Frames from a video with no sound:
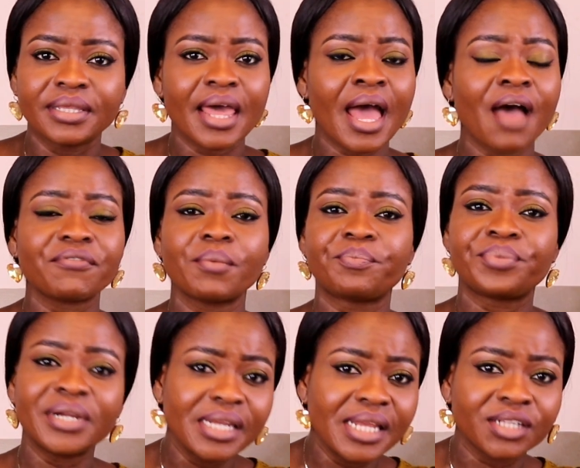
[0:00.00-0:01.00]
They have a
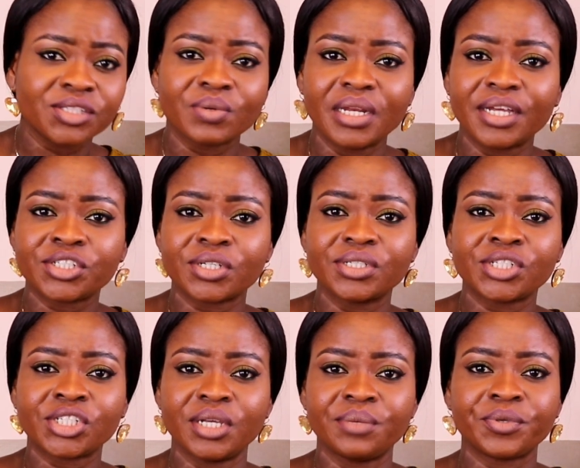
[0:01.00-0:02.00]
brilliant
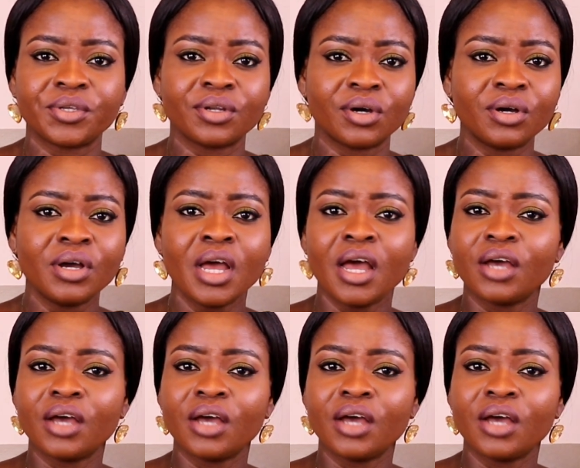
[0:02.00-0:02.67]
relationship, you know.